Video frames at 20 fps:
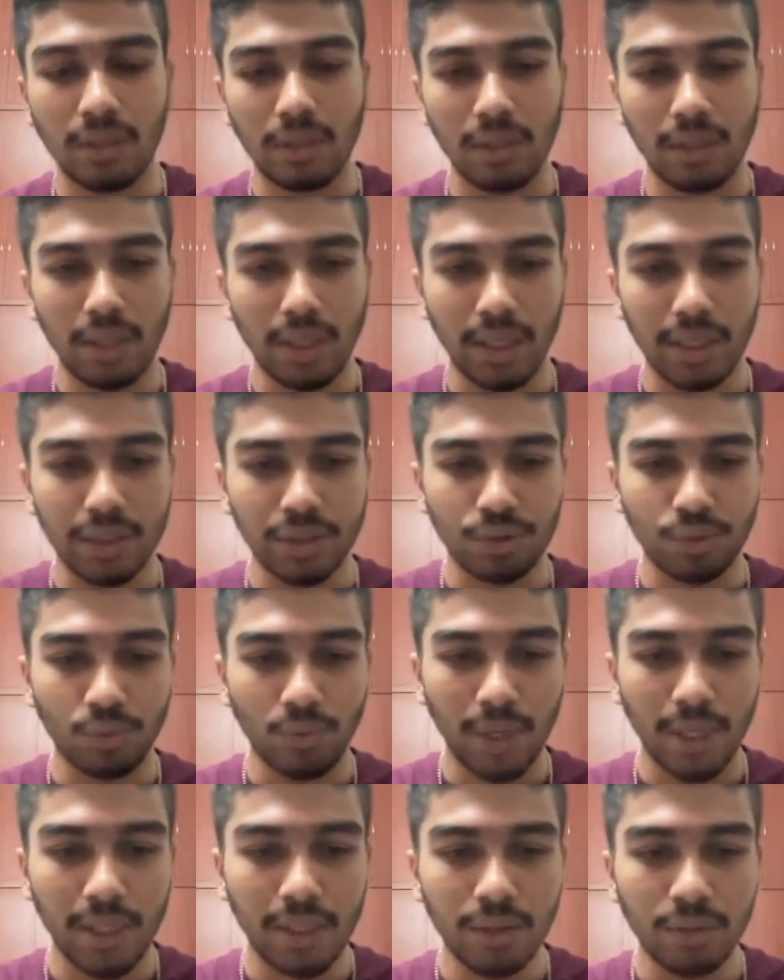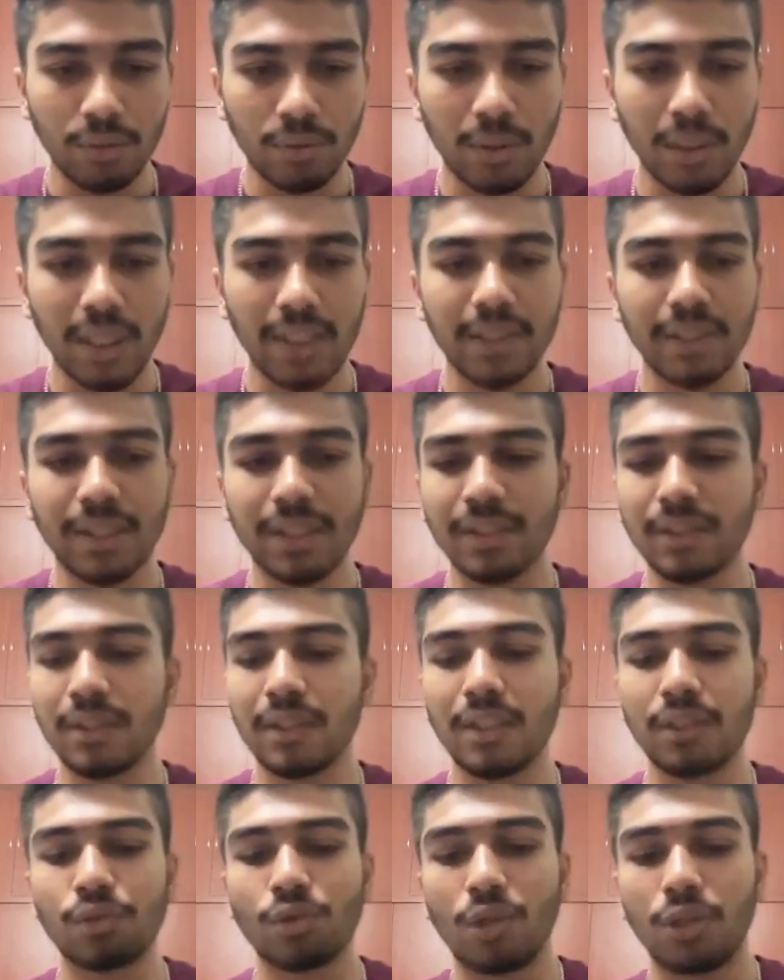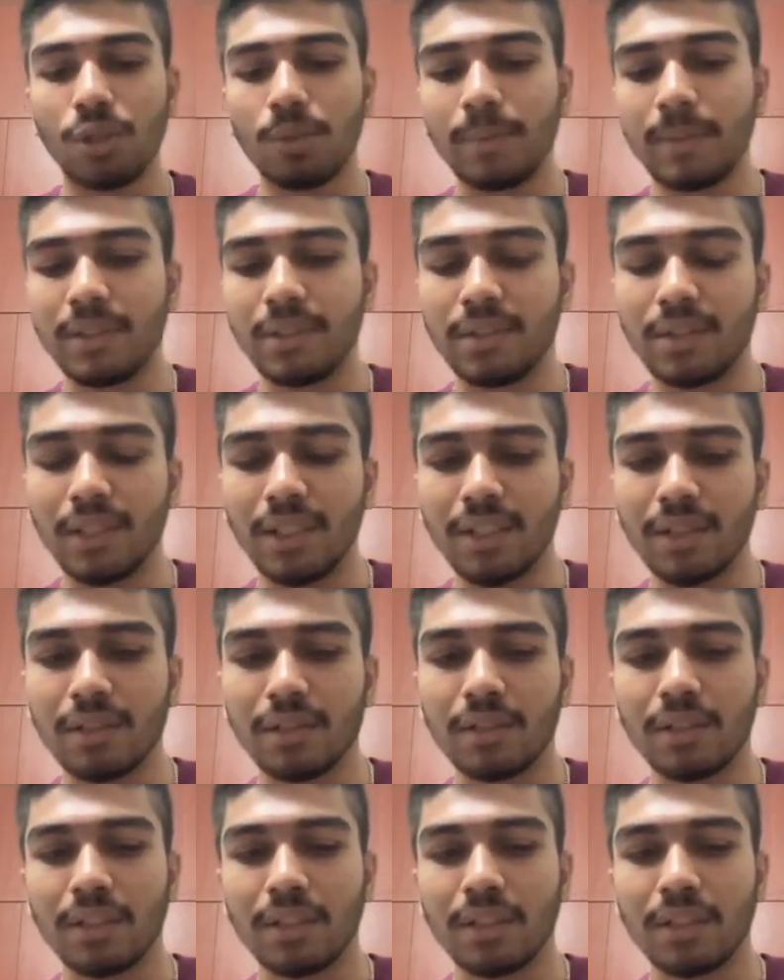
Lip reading: last value, and this is going to be 6